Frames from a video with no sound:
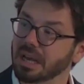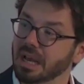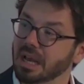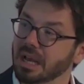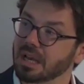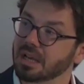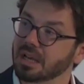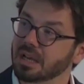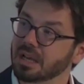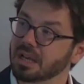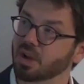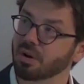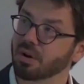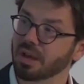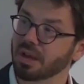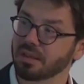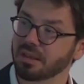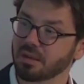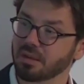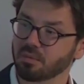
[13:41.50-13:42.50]

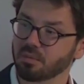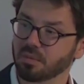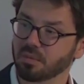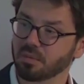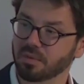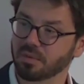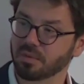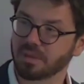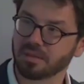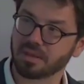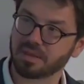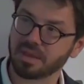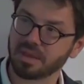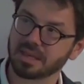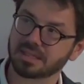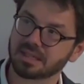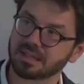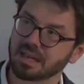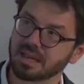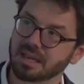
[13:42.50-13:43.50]
So the thing
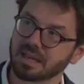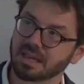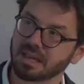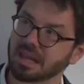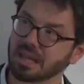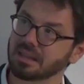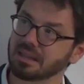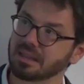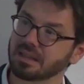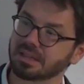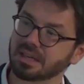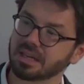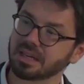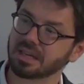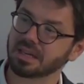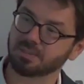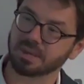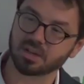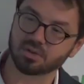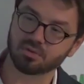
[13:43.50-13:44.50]
is that
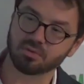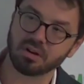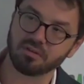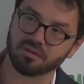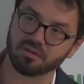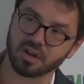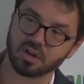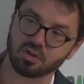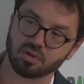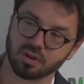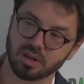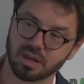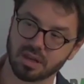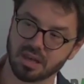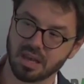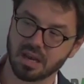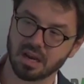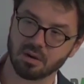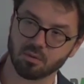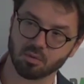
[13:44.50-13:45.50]
CSP doesn't really feature
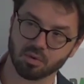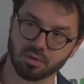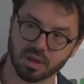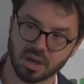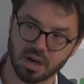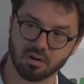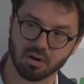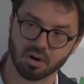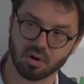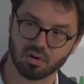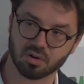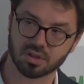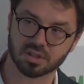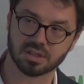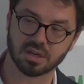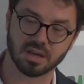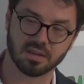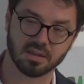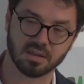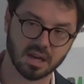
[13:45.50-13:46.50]
here with the current costs
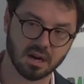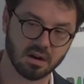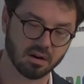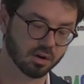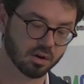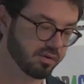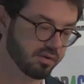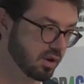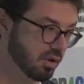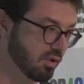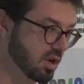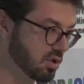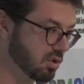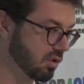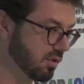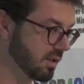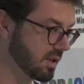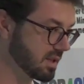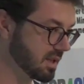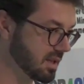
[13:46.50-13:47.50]
and the current configuration
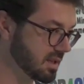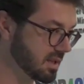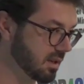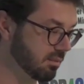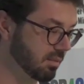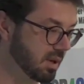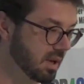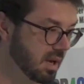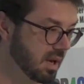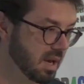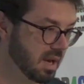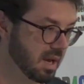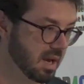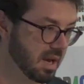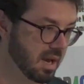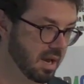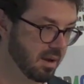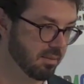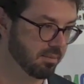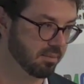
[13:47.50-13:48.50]
of the system.
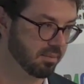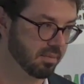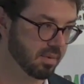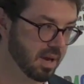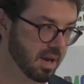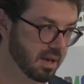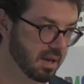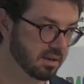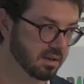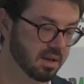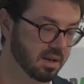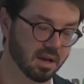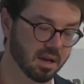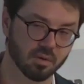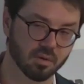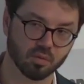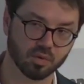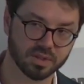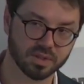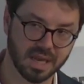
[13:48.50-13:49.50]

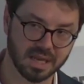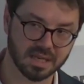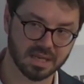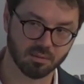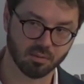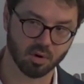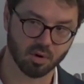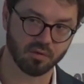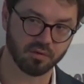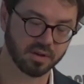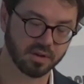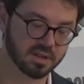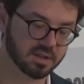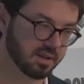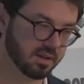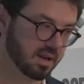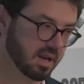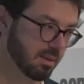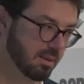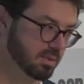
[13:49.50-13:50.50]
We take some confidence
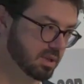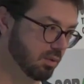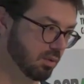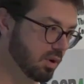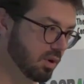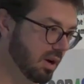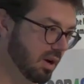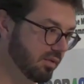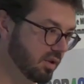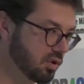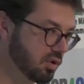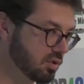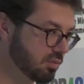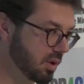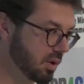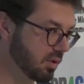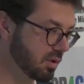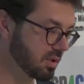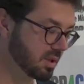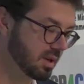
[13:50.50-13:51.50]
in the numbers that we have used
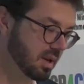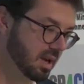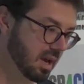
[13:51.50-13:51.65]
because